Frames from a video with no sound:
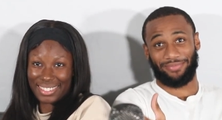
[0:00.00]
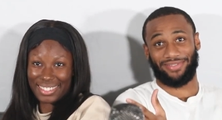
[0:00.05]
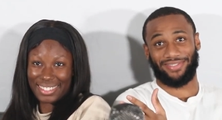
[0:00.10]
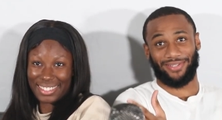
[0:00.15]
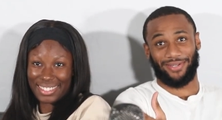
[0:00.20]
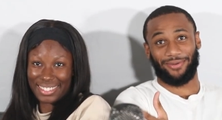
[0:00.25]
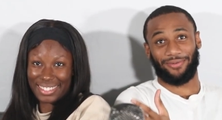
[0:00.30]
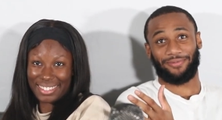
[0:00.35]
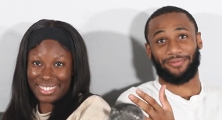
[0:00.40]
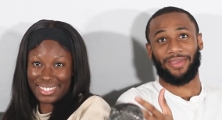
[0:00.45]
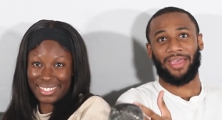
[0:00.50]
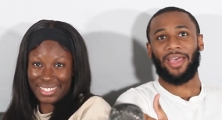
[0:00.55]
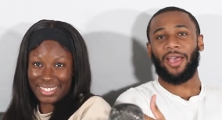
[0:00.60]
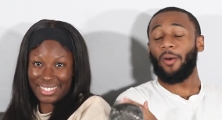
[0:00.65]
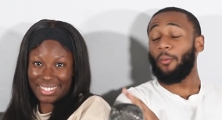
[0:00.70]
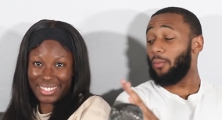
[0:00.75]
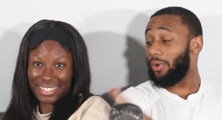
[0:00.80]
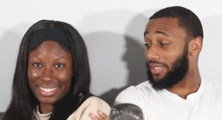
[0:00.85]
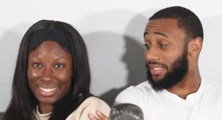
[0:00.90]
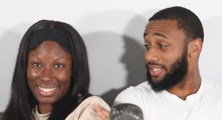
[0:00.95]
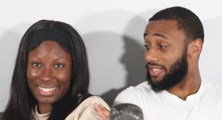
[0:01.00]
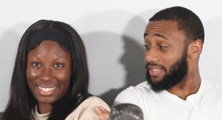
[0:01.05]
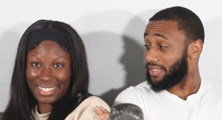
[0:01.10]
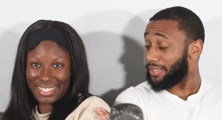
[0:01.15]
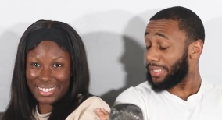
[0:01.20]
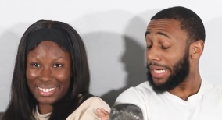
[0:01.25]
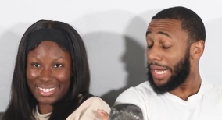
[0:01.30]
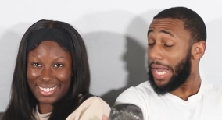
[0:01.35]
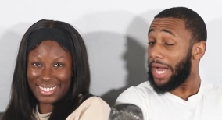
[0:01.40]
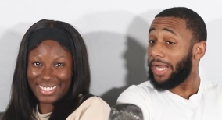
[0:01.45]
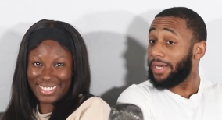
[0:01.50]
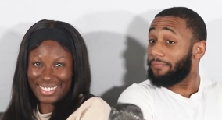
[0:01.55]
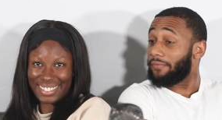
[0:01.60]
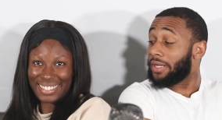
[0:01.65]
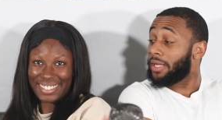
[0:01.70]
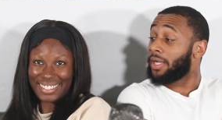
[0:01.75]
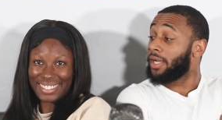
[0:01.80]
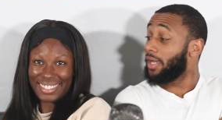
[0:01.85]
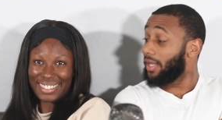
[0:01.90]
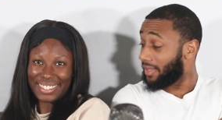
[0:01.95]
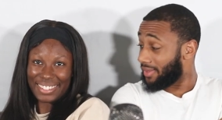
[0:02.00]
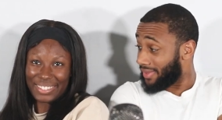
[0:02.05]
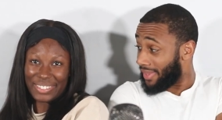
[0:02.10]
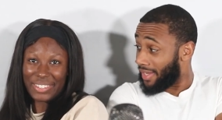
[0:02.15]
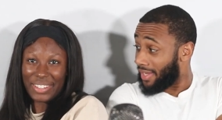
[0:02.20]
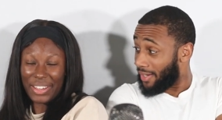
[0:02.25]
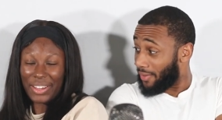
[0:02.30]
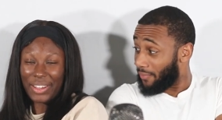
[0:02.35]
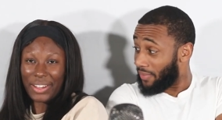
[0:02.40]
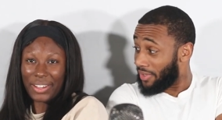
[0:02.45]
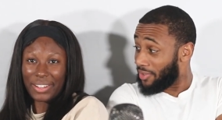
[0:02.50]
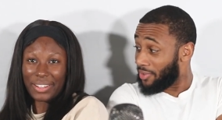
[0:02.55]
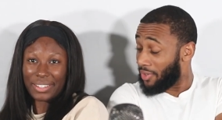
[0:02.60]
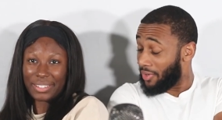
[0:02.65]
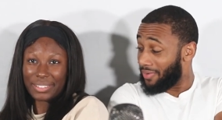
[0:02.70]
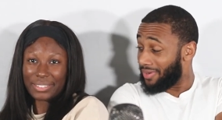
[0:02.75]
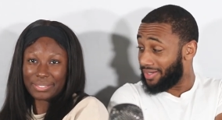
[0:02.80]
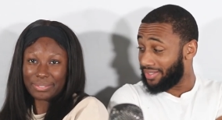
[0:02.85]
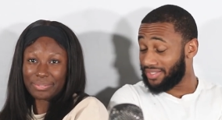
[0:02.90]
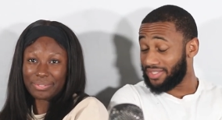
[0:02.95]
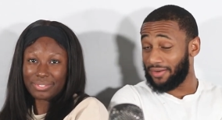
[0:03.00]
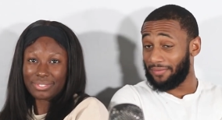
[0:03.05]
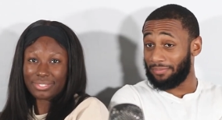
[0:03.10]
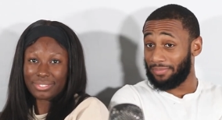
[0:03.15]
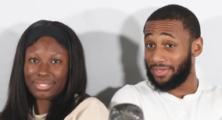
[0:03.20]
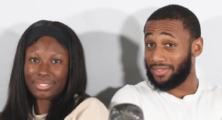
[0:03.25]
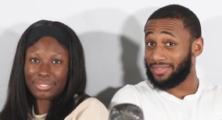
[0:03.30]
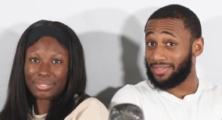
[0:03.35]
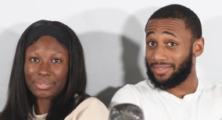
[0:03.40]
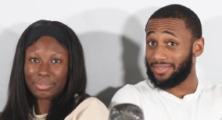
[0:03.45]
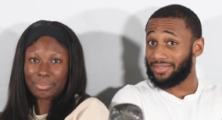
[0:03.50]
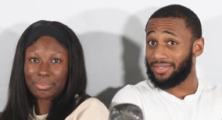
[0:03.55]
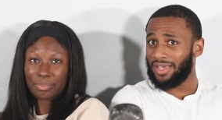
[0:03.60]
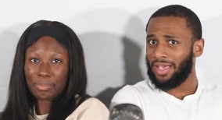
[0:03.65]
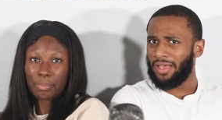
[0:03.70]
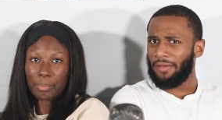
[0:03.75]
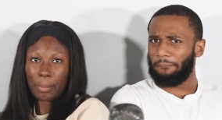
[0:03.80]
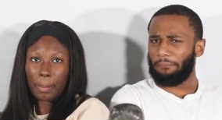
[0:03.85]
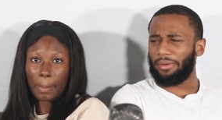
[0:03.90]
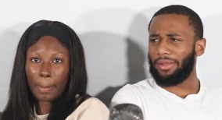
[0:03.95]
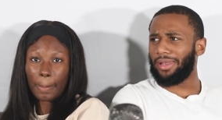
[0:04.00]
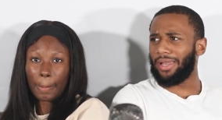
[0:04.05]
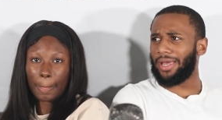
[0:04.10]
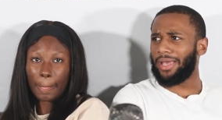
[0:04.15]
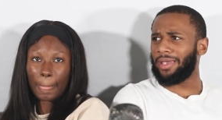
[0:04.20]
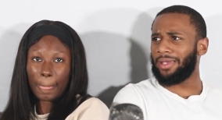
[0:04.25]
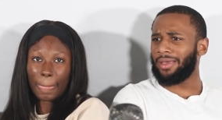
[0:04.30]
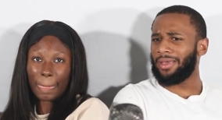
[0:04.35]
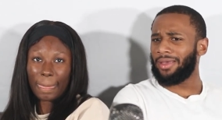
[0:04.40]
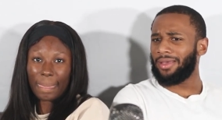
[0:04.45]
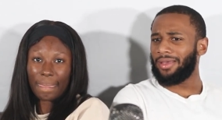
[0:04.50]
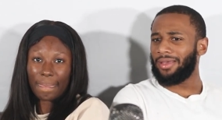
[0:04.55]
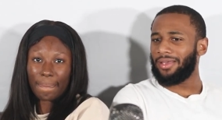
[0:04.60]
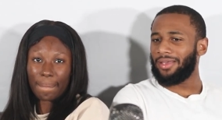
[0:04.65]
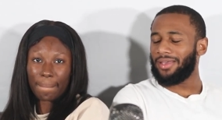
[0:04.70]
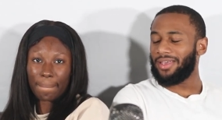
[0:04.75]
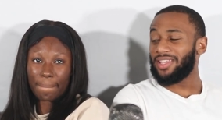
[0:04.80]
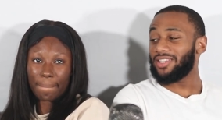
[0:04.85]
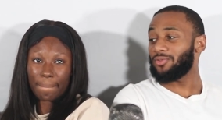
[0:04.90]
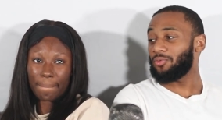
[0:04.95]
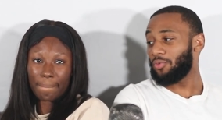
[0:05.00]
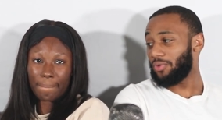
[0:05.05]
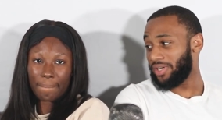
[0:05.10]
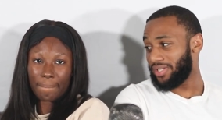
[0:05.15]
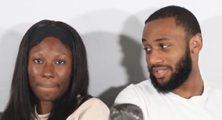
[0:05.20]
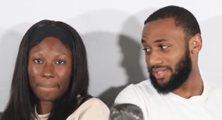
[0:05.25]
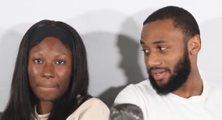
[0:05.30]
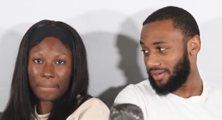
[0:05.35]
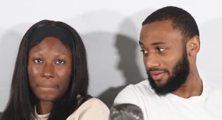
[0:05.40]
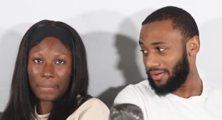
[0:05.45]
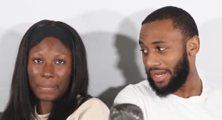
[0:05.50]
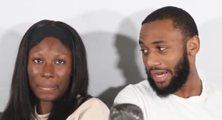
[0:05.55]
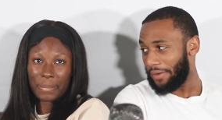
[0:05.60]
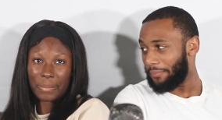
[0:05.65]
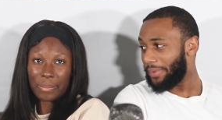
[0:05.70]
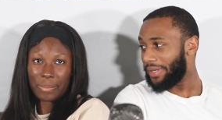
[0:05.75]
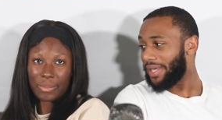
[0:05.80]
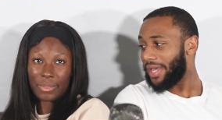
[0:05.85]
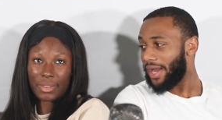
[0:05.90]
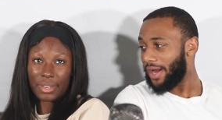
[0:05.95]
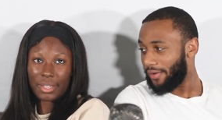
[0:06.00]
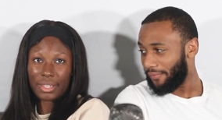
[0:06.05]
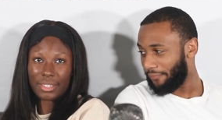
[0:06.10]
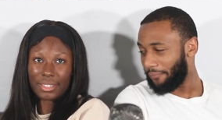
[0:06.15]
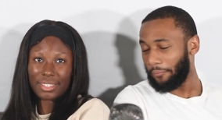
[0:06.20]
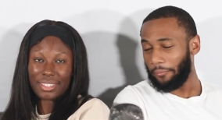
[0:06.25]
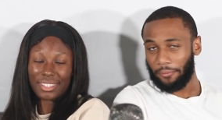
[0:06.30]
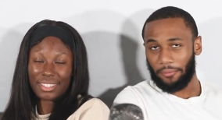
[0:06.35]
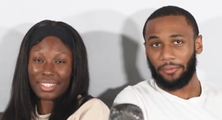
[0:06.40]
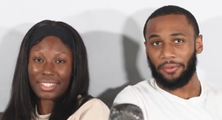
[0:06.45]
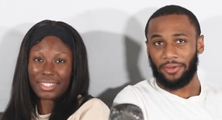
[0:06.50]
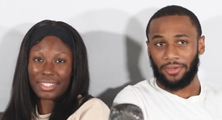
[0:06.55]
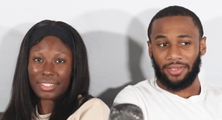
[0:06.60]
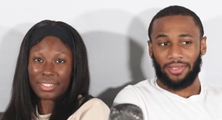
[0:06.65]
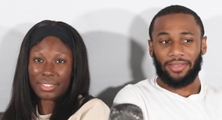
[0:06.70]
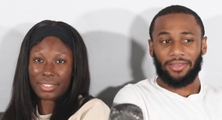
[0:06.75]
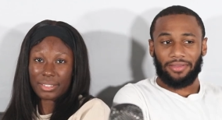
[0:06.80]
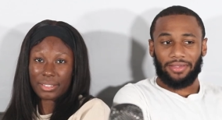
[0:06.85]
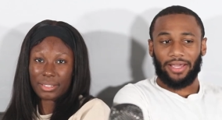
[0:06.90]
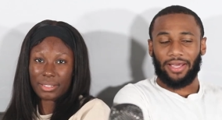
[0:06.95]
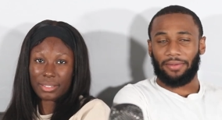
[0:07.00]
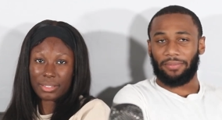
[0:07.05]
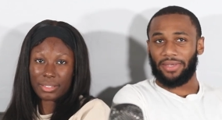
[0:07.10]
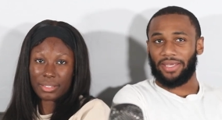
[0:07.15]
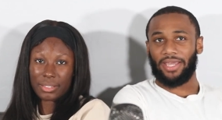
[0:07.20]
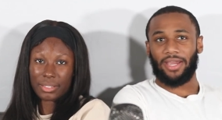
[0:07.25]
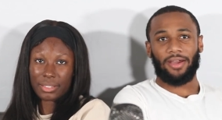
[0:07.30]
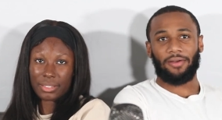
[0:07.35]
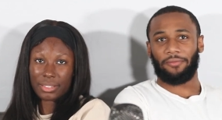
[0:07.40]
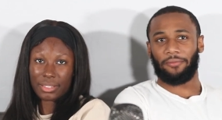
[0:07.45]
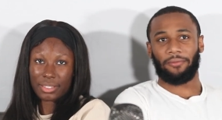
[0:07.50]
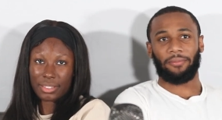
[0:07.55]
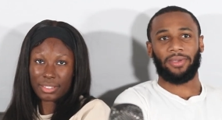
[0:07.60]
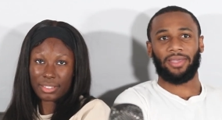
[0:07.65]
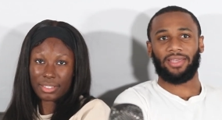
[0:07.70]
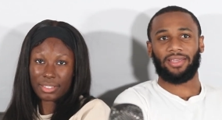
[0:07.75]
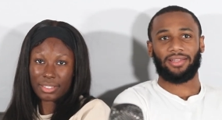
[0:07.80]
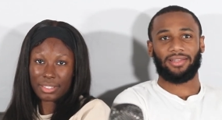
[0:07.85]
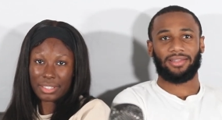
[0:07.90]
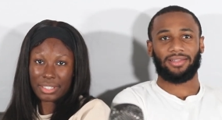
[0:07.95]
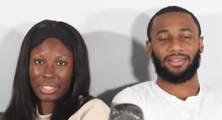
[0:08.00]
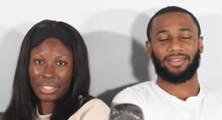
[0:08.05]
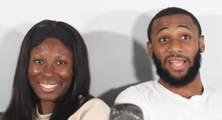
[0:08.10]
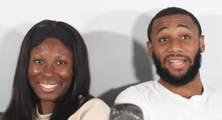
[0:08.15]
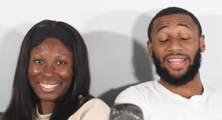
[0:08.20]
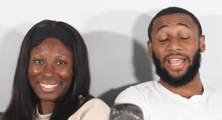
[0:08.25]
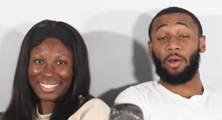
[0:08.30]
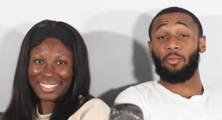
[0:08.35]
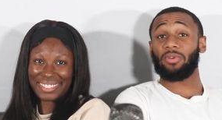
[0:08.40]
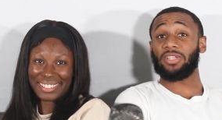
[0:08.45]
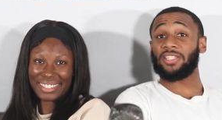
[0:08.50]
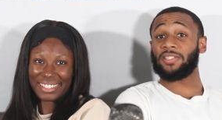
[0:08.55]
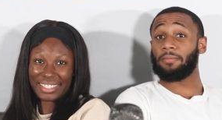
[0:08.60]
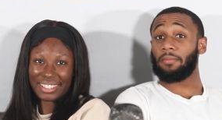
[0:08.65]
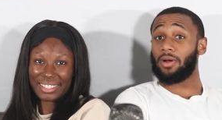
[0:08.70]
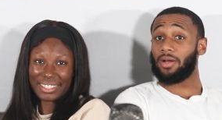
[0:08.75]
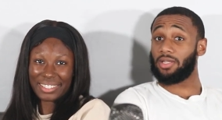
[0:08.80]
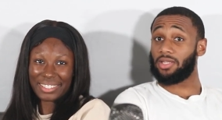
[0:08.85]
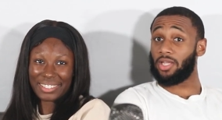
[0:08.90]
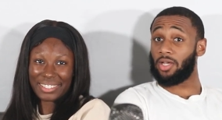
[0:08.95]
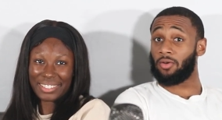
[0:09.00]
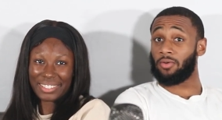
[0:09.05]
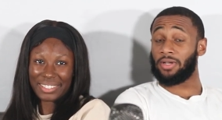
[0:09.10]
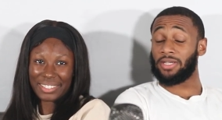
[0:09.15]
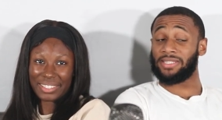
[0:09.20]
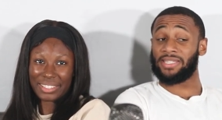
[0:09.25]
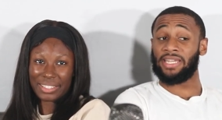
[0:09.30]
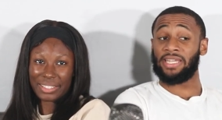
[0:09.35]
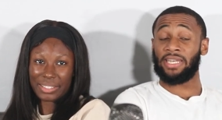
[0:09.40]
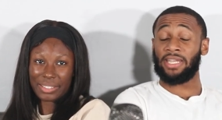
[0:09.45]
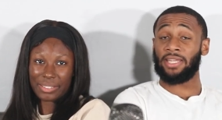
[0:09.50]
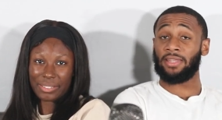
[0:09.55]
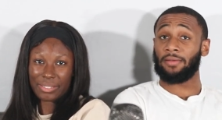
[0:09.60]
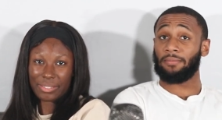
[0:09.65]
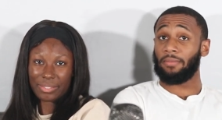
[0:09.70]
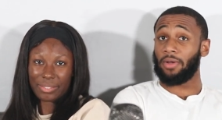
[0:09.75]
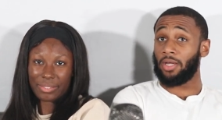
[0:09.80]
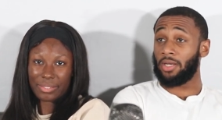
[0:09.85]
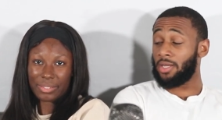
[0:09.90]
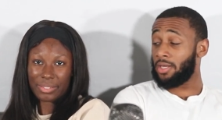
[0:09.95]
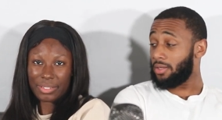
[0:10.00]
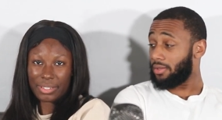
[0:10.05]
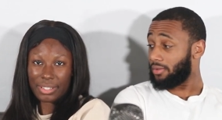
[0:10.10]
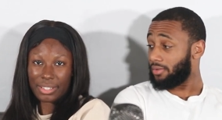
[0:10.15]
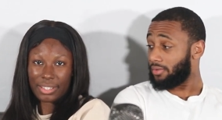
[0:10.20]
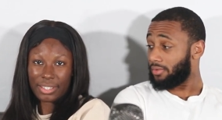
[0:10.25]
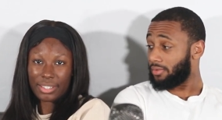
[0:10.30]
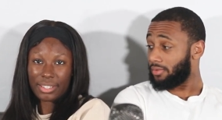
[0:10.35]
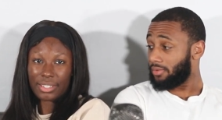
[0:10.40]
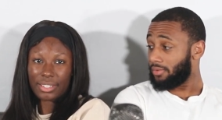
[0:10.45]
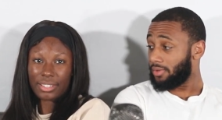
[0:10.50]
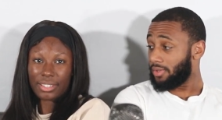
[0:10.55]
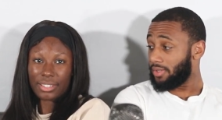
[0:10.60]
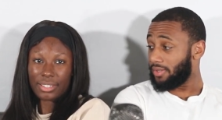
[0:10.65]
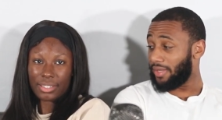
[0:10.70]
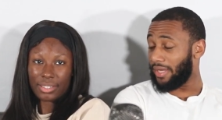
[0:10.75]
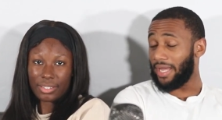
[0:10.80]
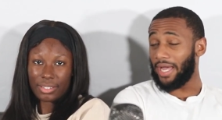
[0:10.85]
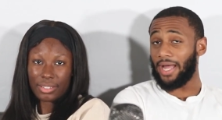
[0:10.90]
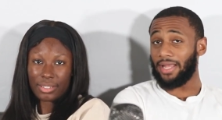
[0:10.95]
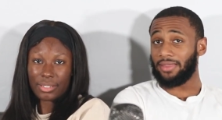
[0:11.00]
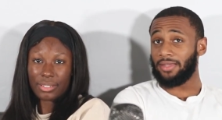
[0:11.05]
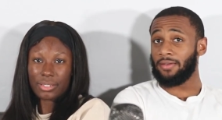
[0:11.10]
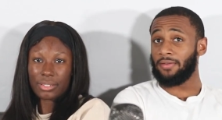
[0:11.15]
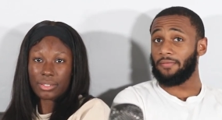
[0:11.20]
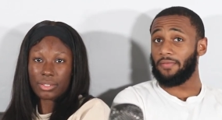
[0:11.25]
Speaker 1: himself, which is kind of a good thing yeah. when you're going into the business, but like it's risky. You got to be careful. Yeah. You got to be careful, man. That was smart though cuz they need the money. They got the